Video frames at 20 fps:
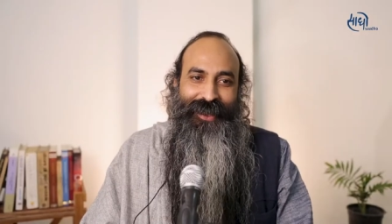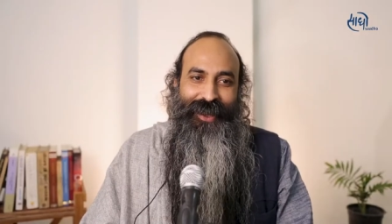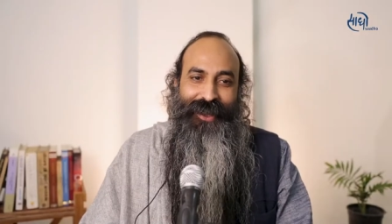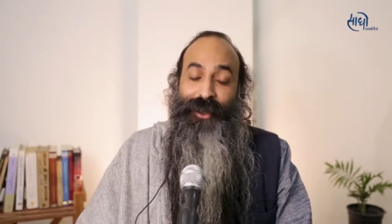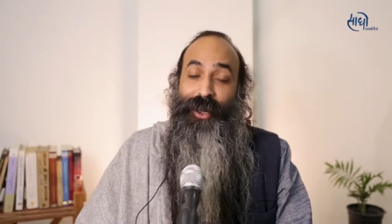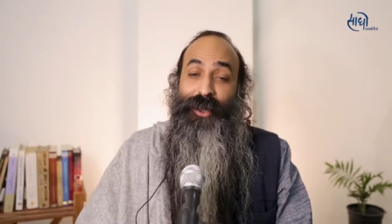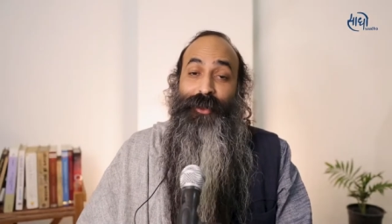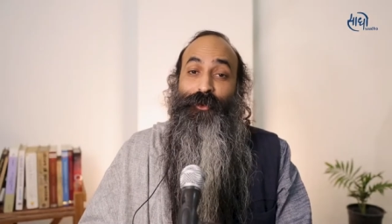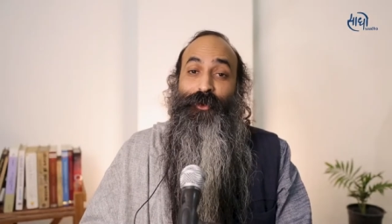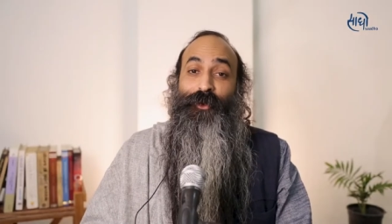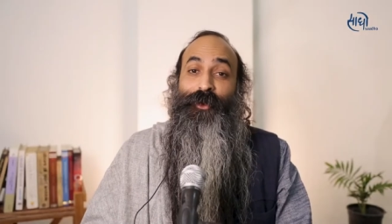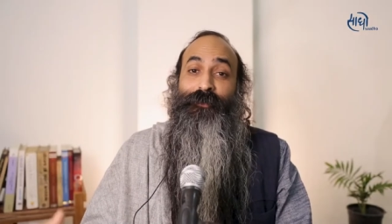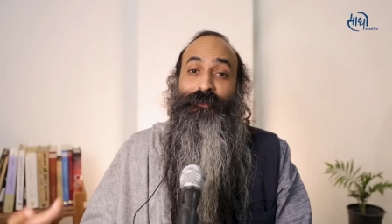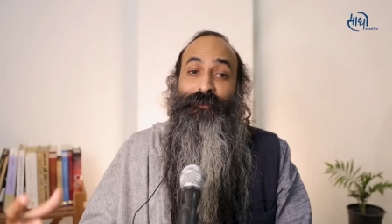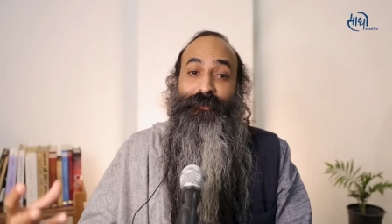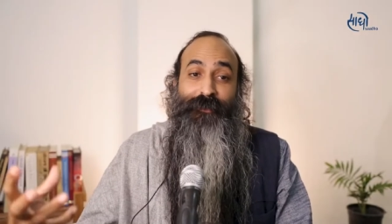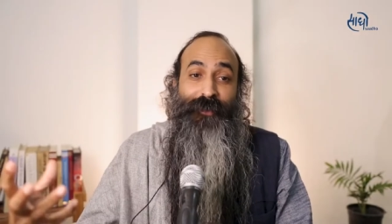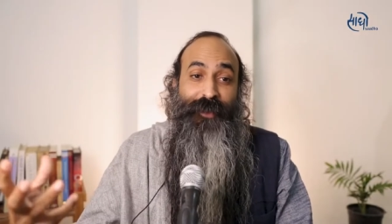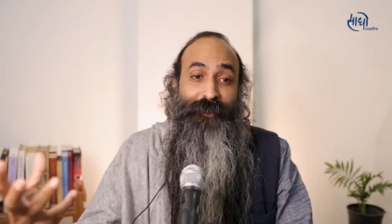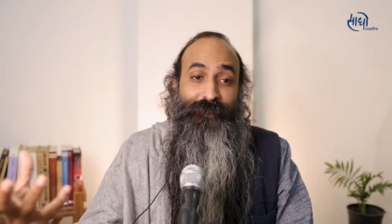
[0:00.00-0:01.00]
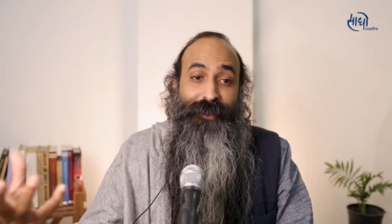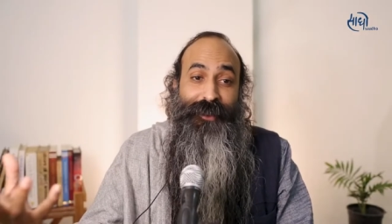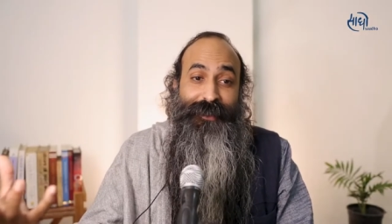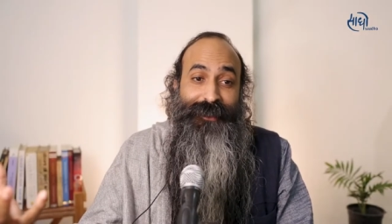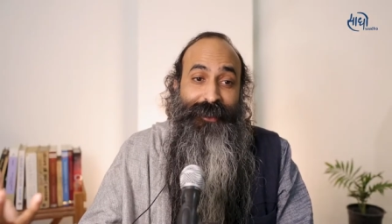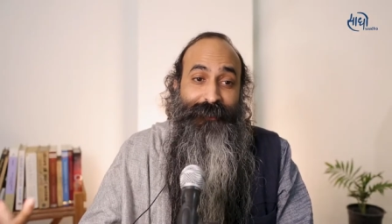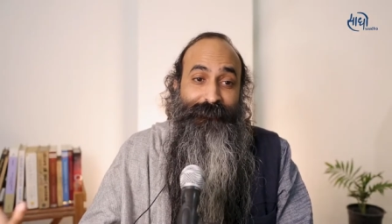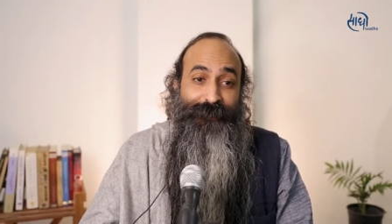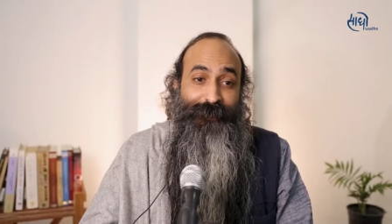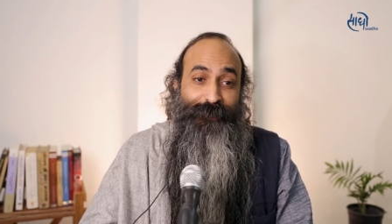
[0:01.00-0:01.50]
I, I don't know if, if
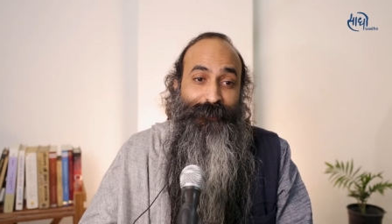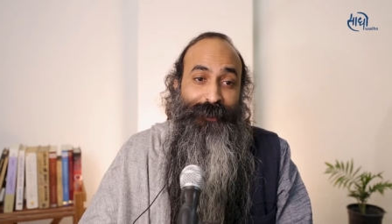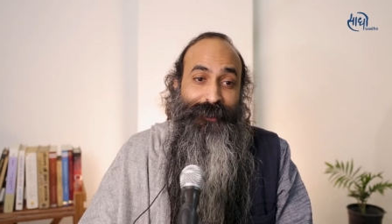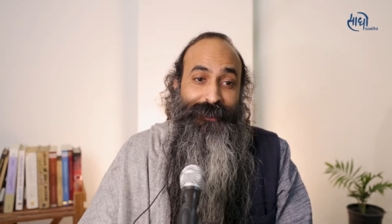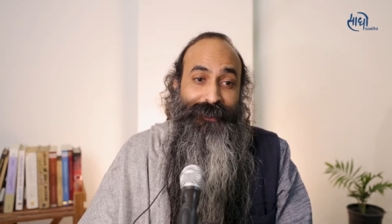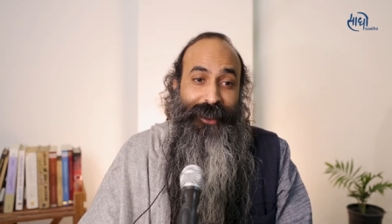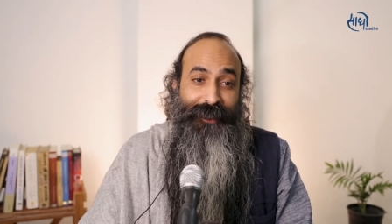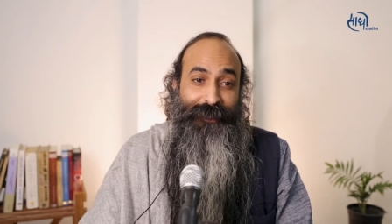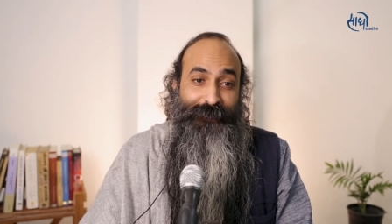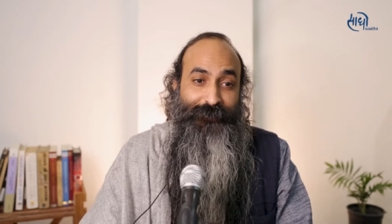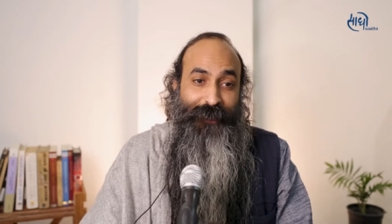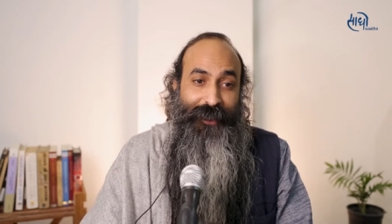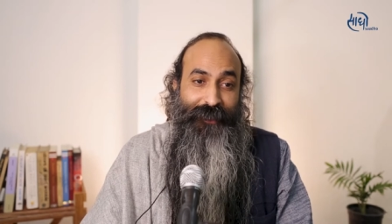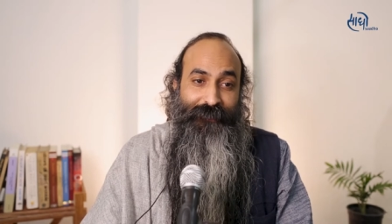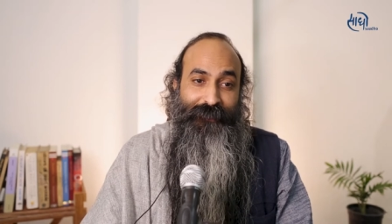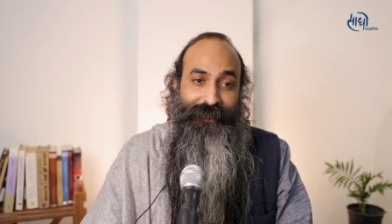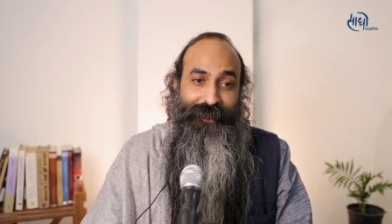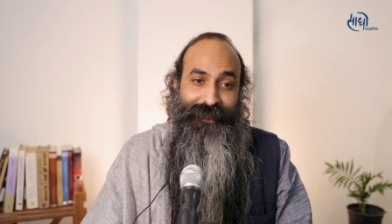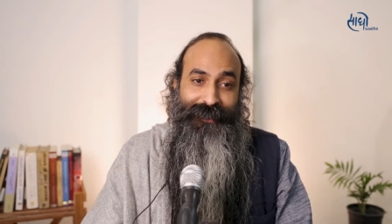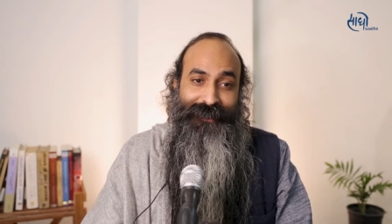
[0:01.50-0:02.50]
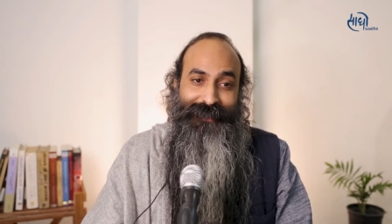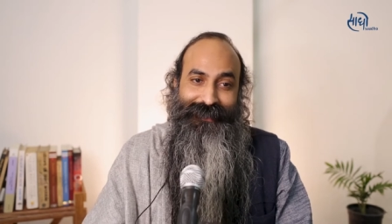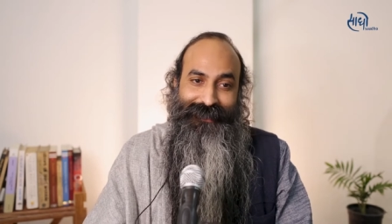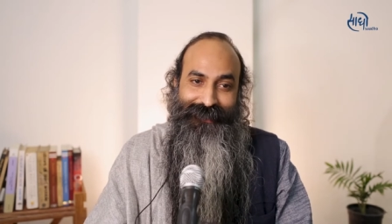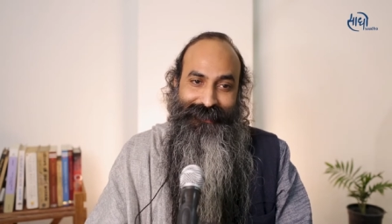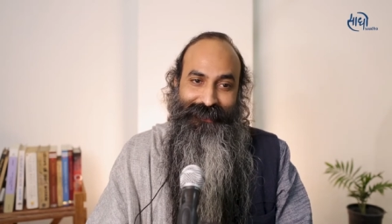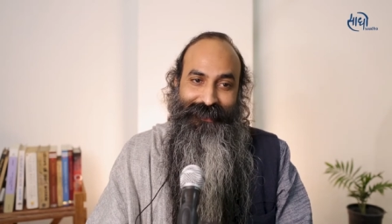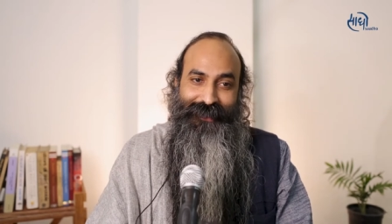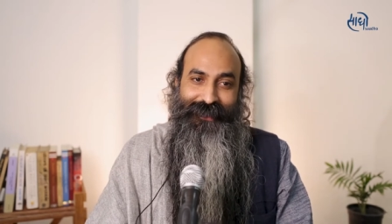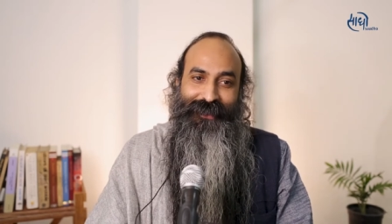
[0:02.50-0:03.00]
this gives you the satisfactory
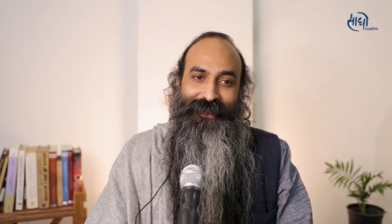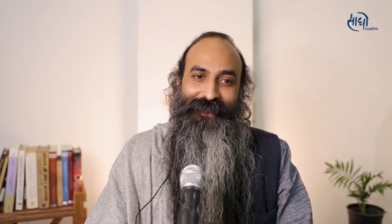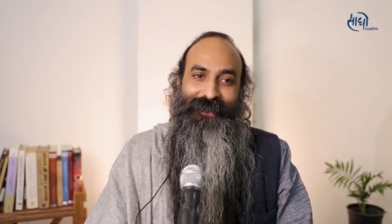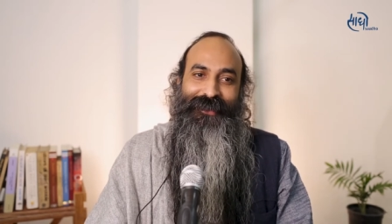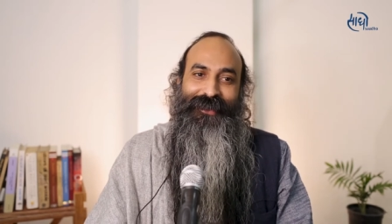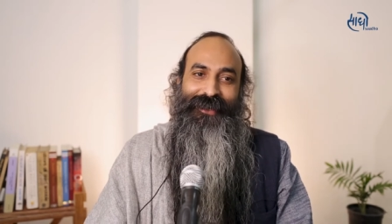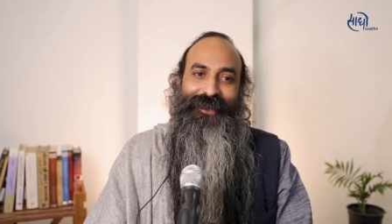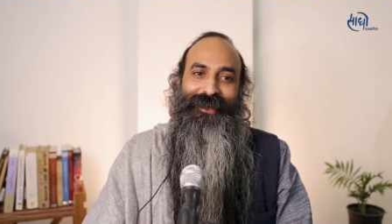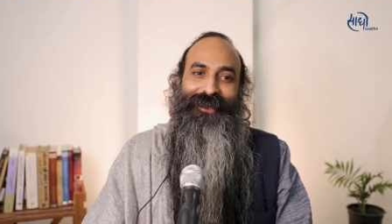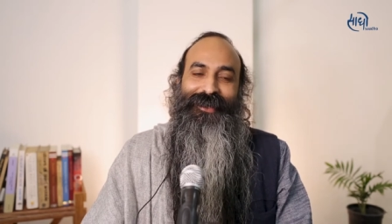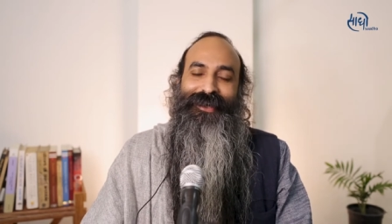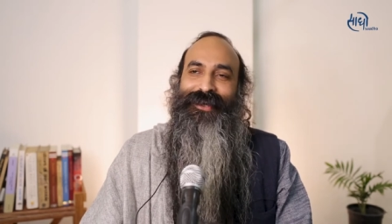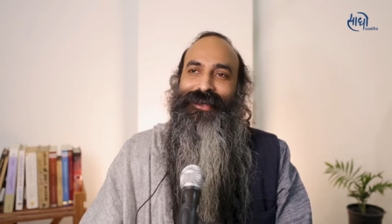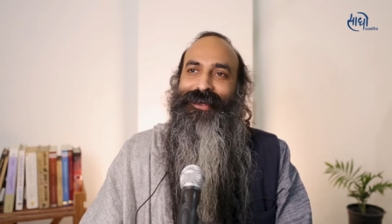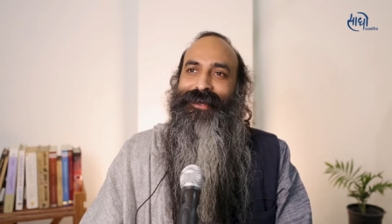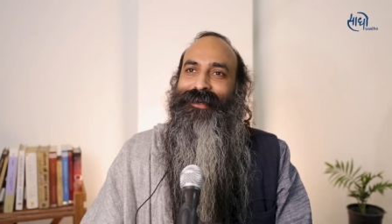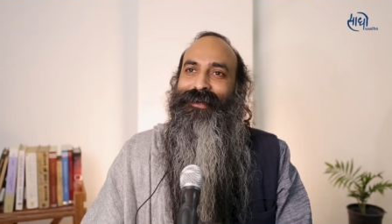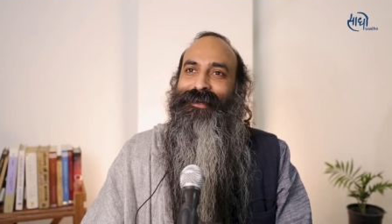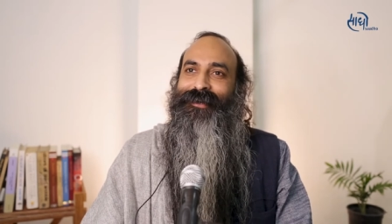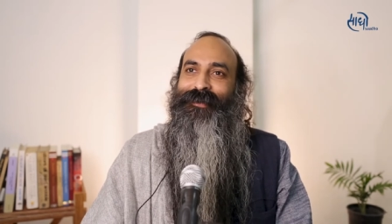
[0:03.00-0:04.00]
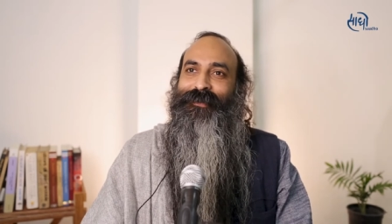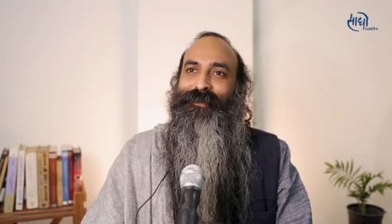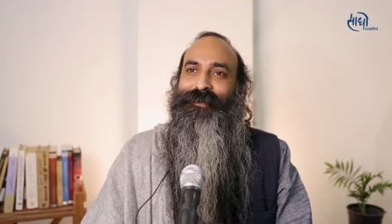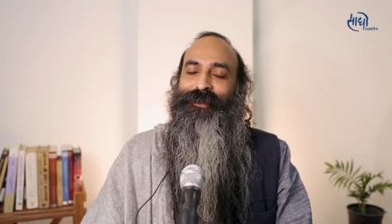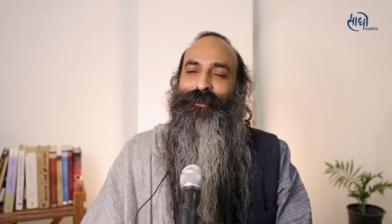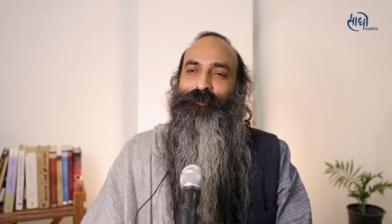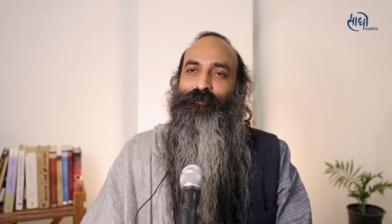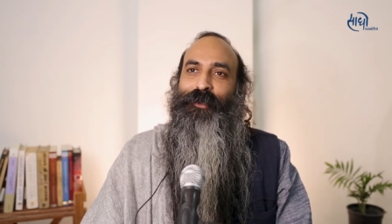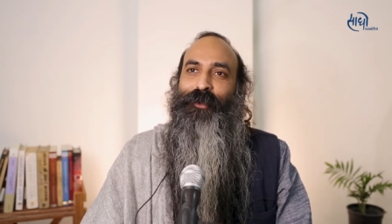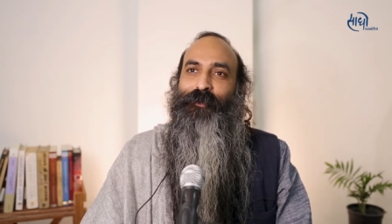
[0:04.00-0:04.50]
answer. Yeah. Uh,
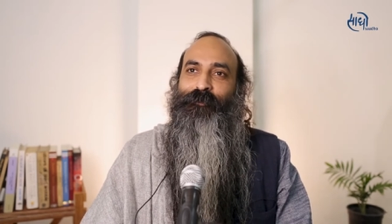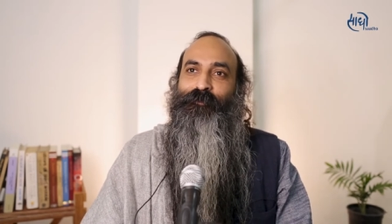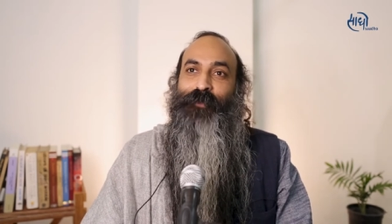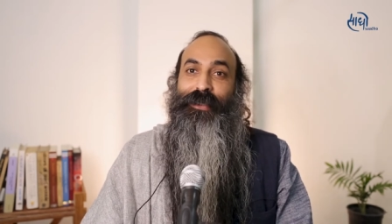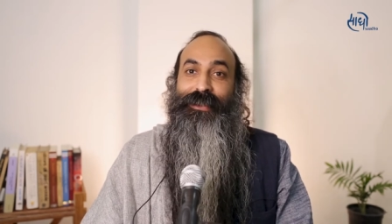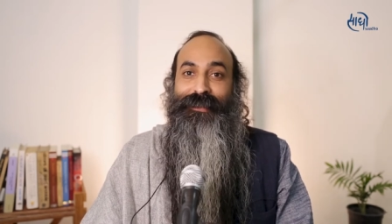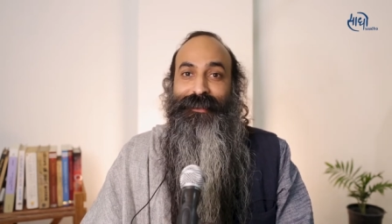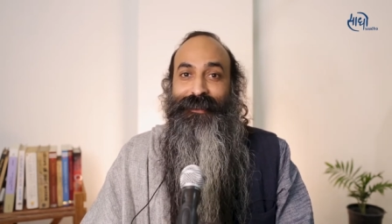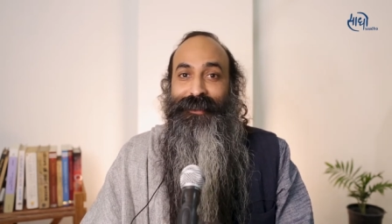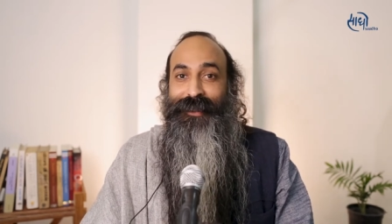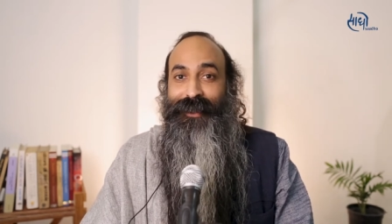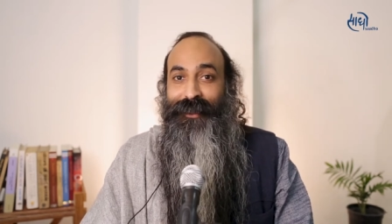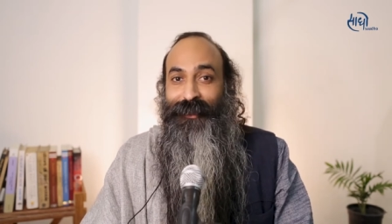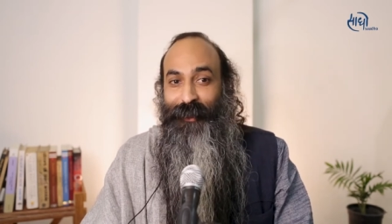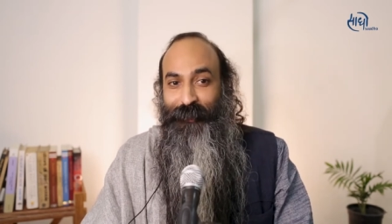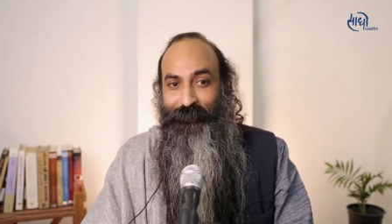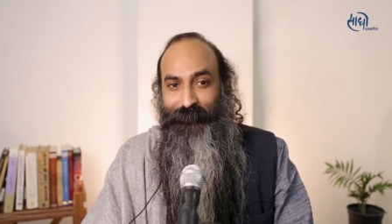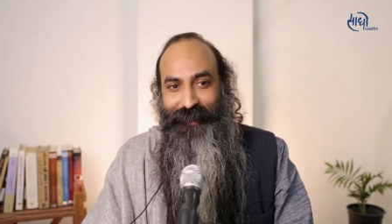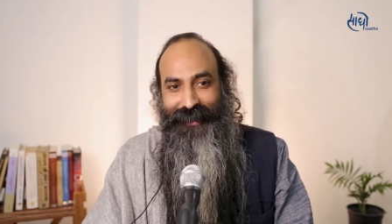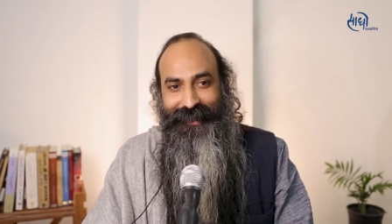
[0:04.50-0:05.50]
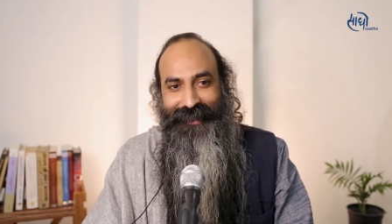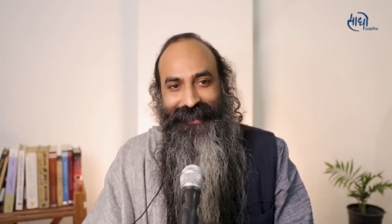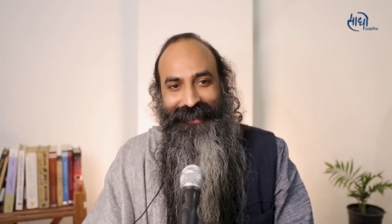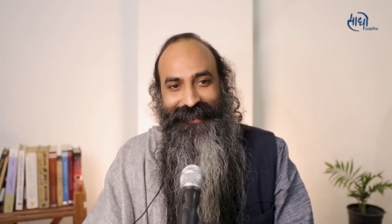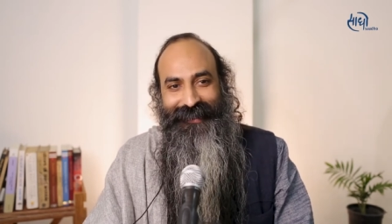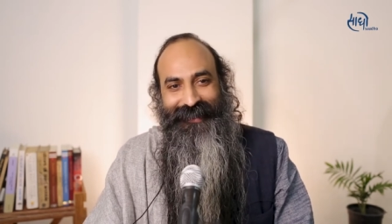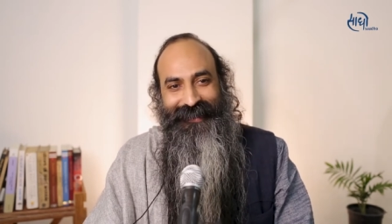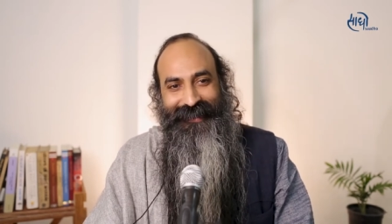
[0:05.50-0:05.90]
there's a bit of mystery around it.